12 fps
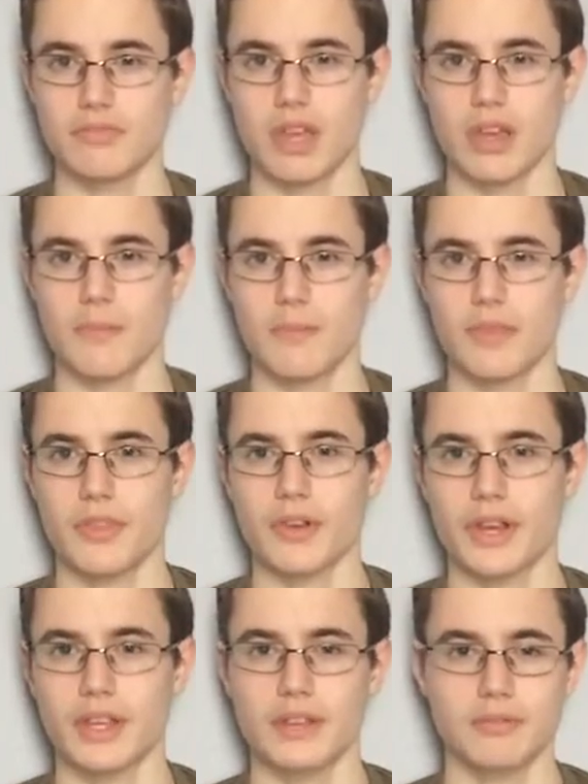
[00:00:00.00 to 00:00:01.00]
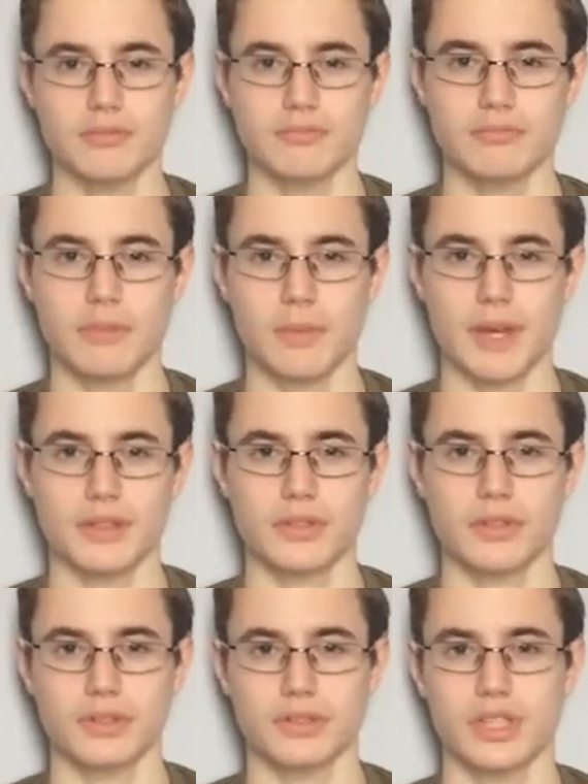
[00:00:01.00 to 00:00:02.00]
amounts of
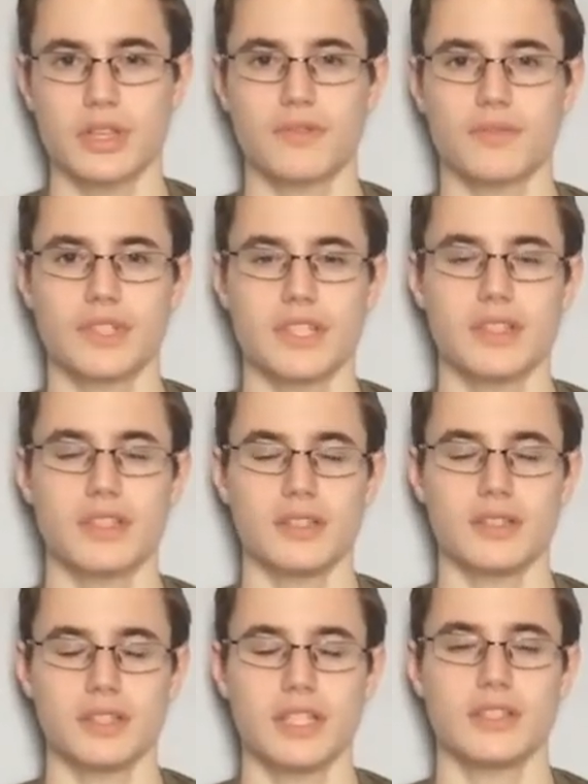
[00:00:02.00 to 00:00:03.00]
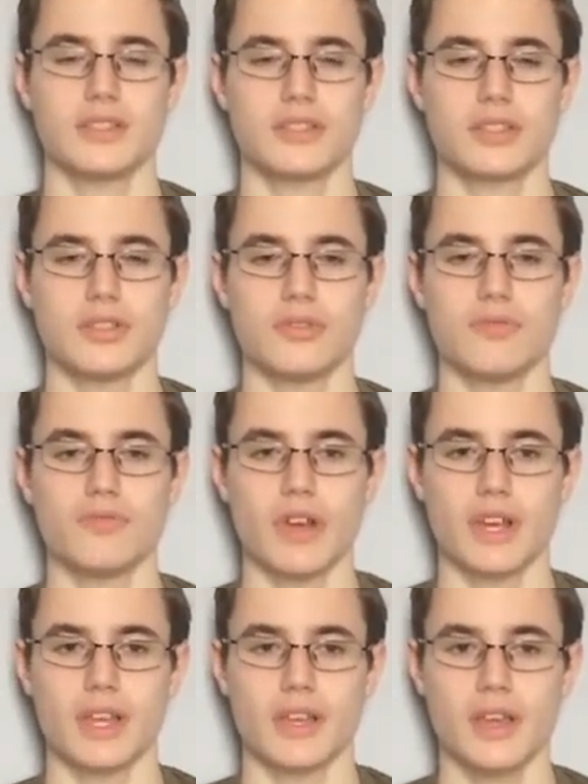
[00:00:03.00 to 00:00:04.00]
content for season 2
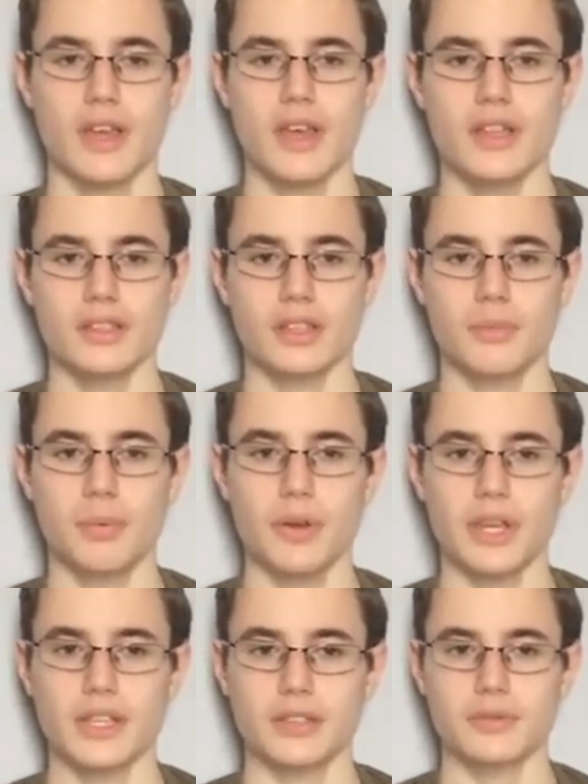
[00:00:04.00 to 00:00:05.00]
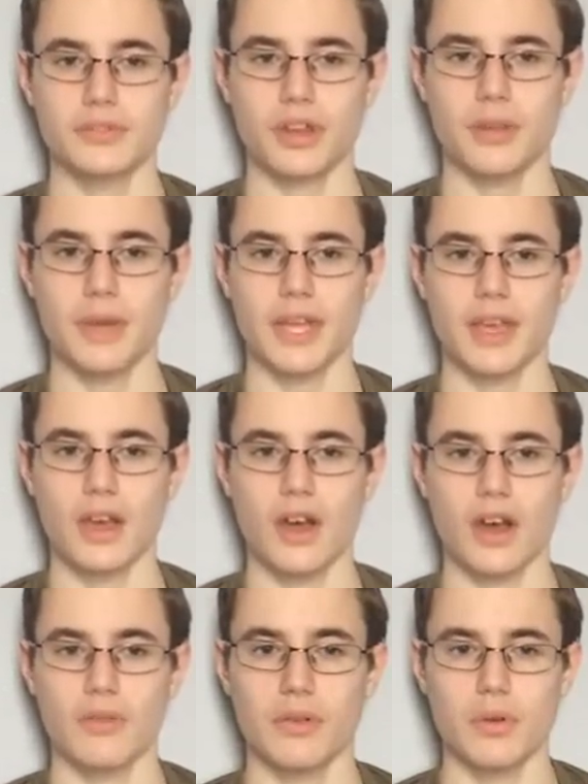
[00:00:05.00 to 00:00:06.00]
ready. So the point is, I
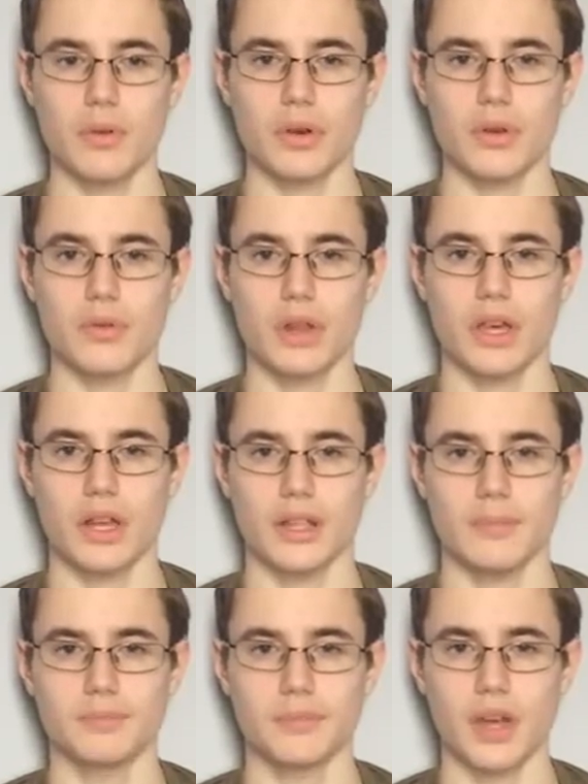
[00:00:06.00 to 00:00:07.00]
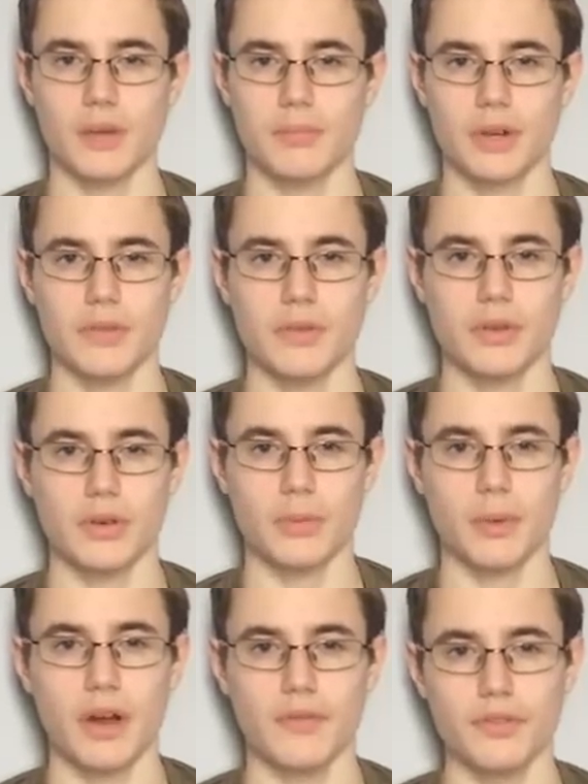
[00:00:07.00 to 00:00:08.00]
record it all early. I pre-record,
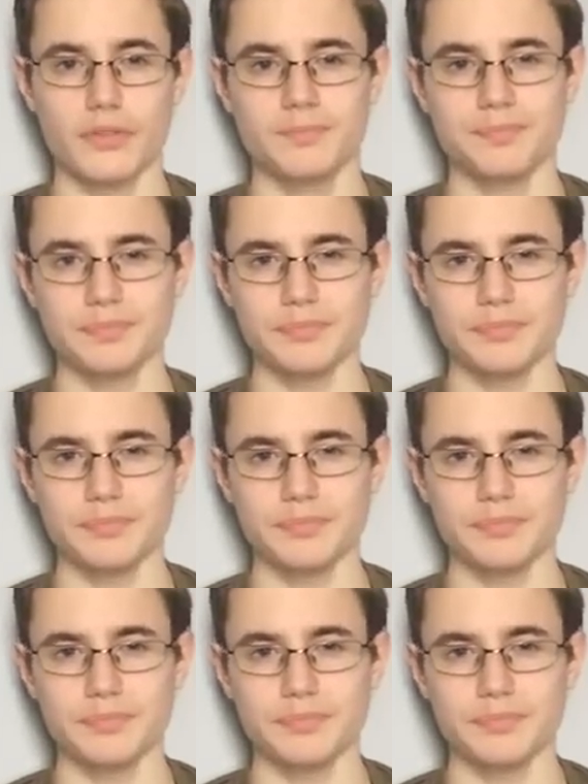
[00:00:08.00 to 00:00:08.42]
apart from